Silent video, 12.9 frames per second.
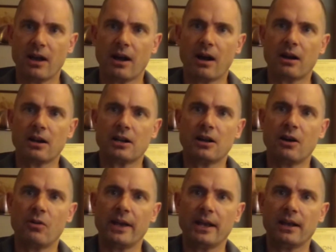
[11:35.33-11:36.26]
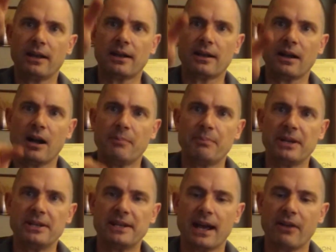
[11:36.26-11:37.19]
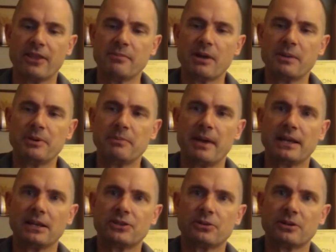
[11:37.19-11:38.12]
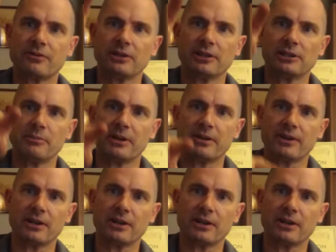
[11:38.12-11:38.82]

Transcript: are going up and down. They might be making sort of a little bit of